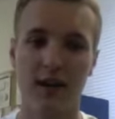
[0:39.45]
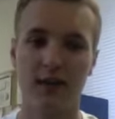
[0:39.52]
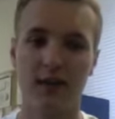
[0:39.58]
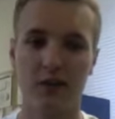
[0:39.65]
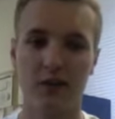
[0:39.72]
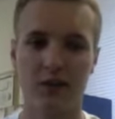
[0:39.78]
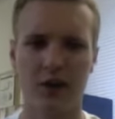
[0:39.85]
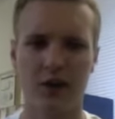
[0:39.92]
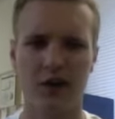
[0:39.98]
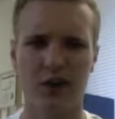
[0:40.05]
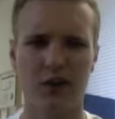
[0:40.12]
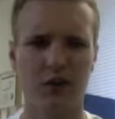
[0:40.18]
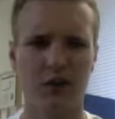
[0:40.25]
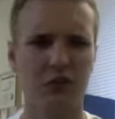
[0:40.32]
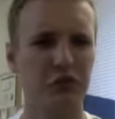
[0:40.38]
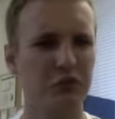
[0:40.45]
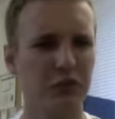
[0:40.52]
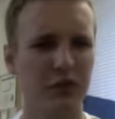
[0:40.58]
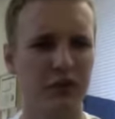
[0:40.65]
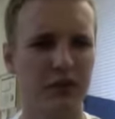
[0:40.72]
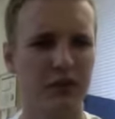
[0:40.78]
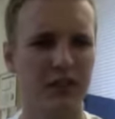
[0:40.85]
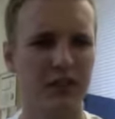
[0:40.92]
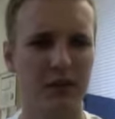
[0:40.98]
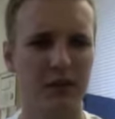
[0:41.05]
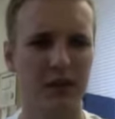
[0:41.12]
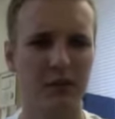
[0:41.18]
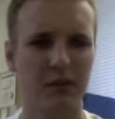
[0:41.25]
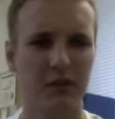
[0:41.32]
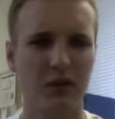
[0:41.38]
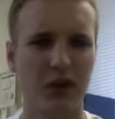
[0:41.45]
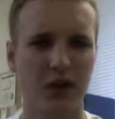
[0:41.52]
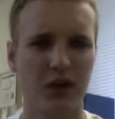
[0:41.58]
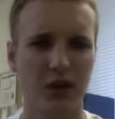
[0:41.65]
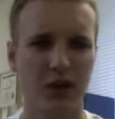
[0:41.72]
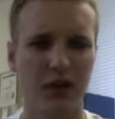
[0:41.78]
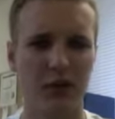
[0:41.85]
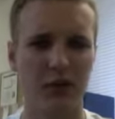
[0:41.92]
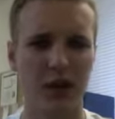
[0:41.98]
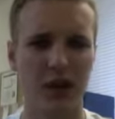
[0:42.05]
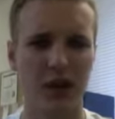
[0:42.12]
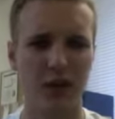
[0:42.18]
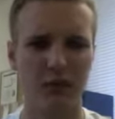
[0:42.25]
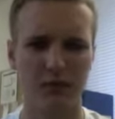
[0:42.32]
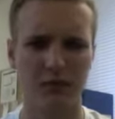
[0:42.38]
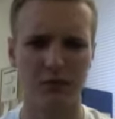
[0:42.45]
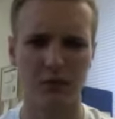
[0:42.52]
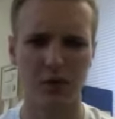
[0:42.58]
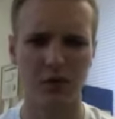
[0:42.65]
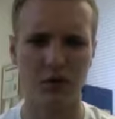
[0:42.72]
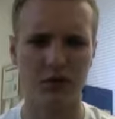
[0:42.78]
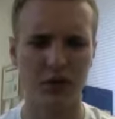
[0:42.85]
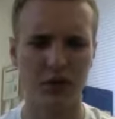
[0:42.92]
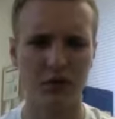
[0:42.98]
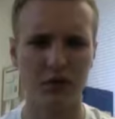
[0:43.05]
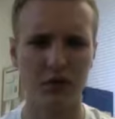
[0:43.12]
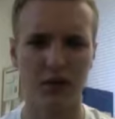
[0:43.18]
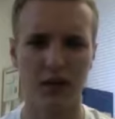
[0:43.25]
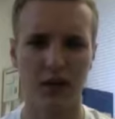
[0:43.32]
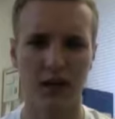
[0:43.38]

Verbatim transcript: there, I heard a rumor, something about a cocaine overdose.